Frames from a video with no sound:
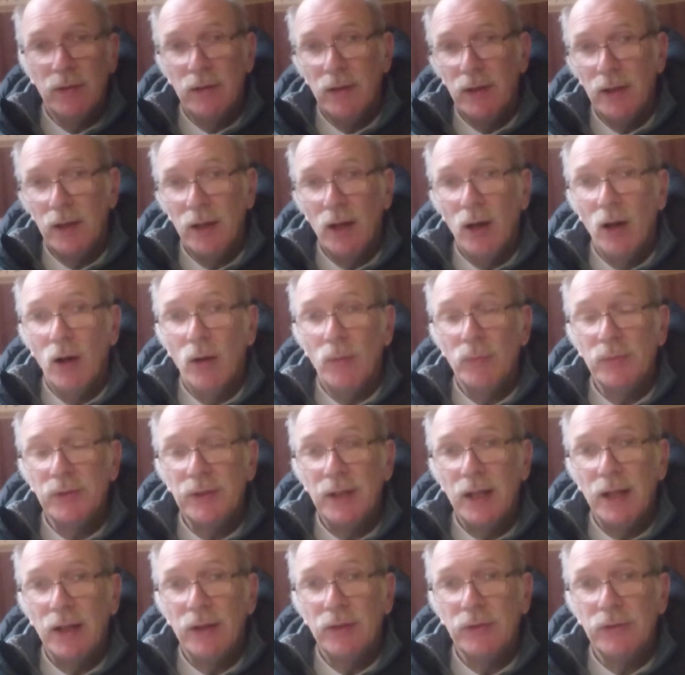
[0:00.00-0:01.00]
the
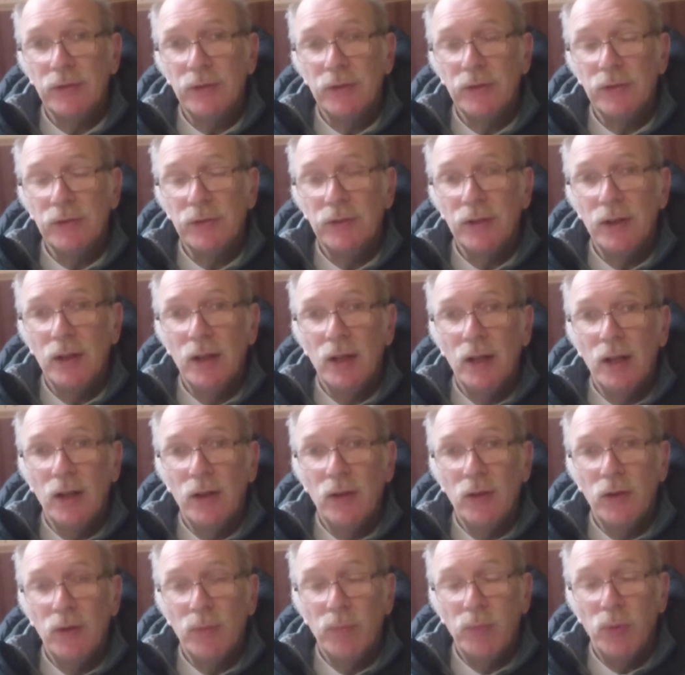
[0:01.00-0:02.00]
almshouses,
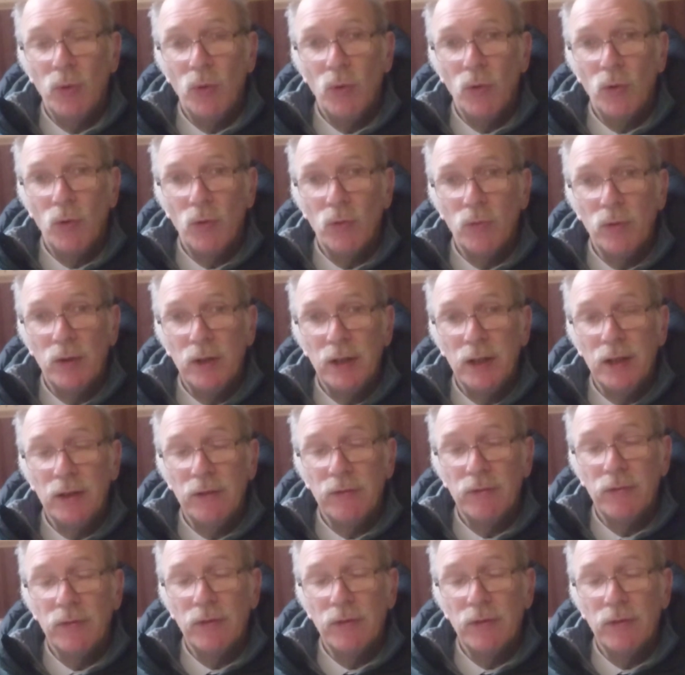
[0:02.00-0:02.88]
the poor relief,